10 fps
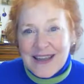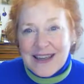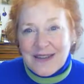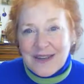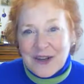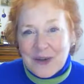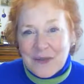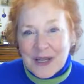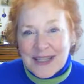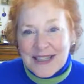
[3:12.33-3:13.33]
in their
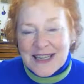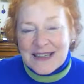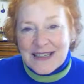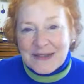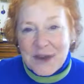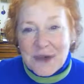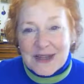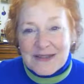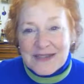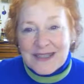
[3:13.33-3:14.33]
abilities. And
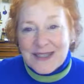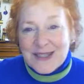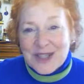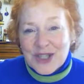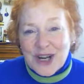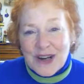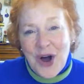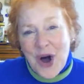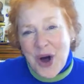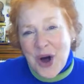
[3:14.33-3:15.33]
everyone tends to talk,
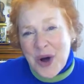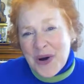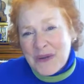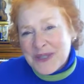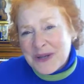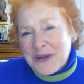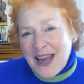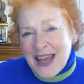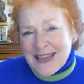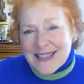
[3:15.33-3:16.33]
"Oh, I'm so
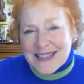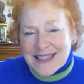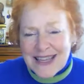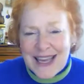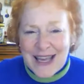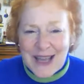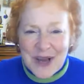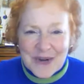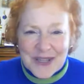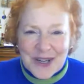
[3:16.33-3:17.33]
glad to see
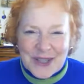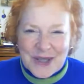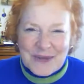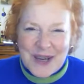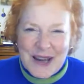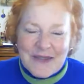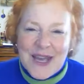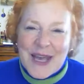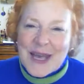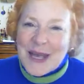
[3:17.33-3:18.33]
you," and talk to them kind of
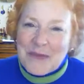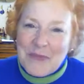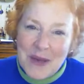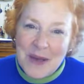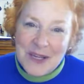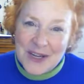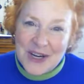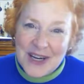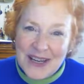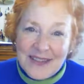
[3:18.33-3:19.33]
in baby
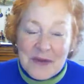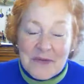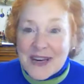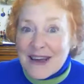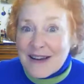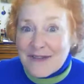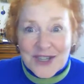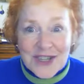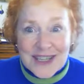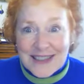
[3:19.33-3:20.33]
talk. And they would never
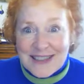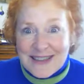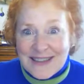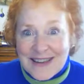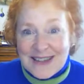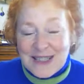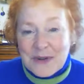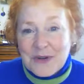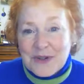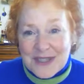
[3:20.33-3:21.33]
talk to a
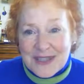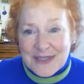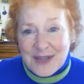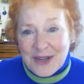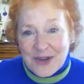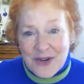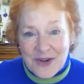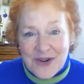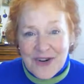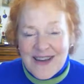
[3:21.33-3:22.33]
typical 16-year-old
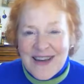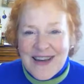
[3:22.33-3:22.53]
girl